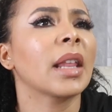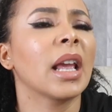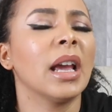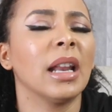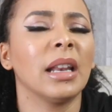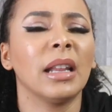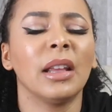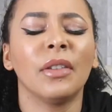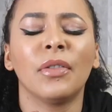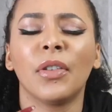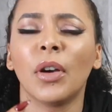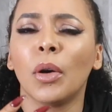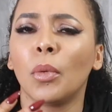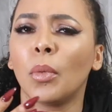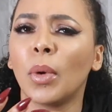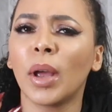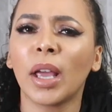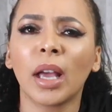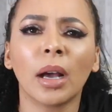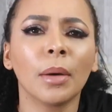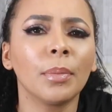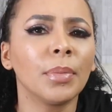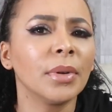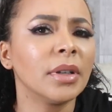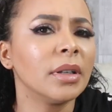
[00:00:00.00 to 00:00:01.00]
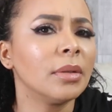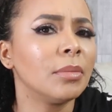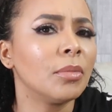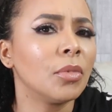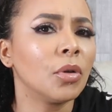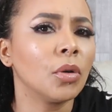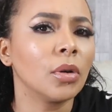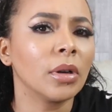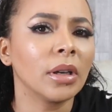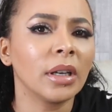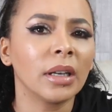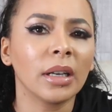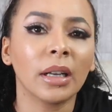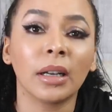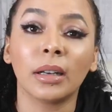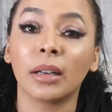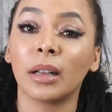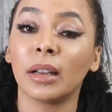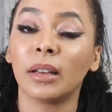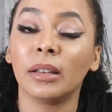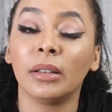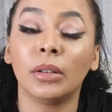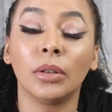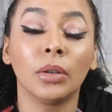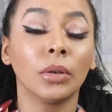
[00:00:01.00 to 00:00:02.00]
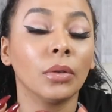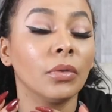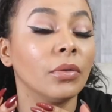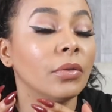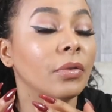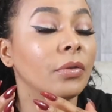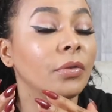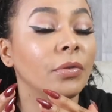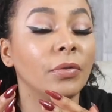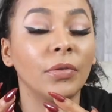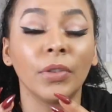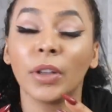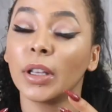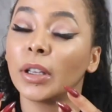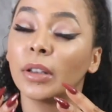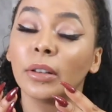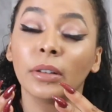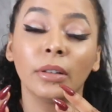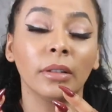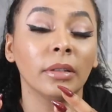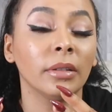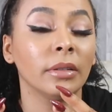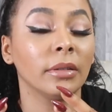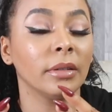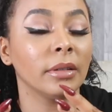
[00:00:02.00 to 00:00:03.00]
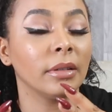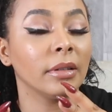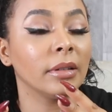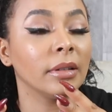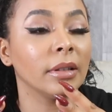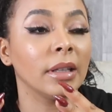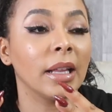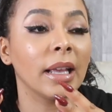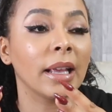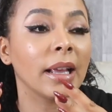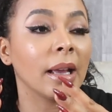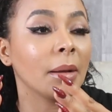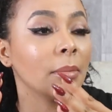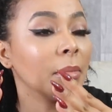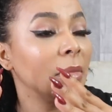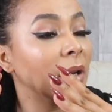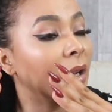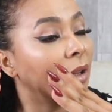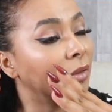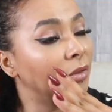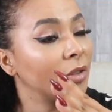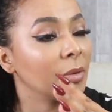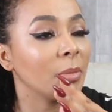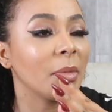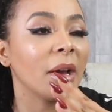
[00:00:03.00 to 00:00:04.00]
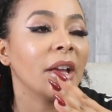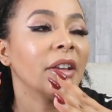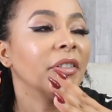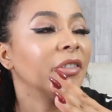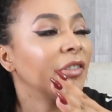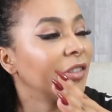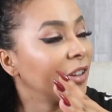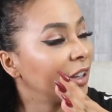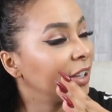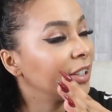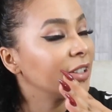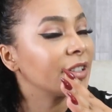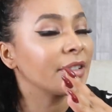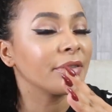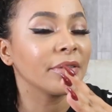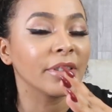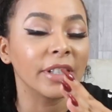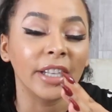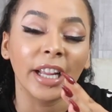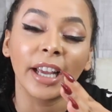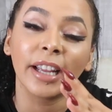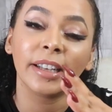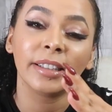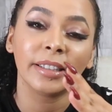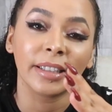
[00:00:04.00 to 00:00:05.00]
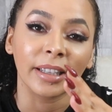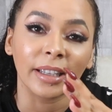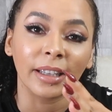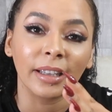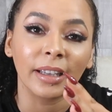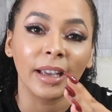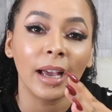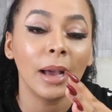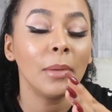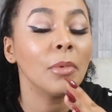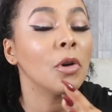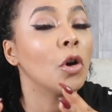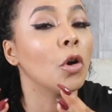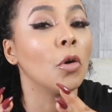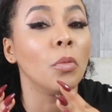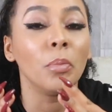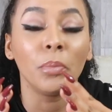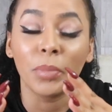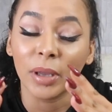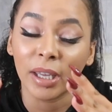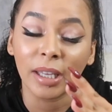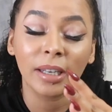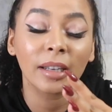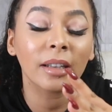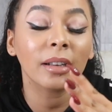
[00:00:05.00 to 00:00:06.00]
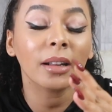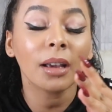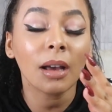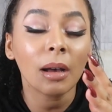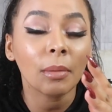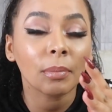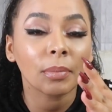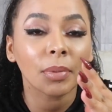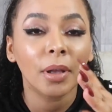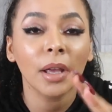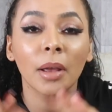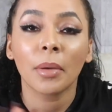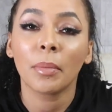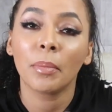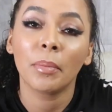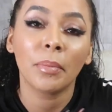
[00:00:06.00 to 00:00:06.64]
and if I wake up in the morning and I don't feel like I'm loving my face for that day, I'm gonna beat it up,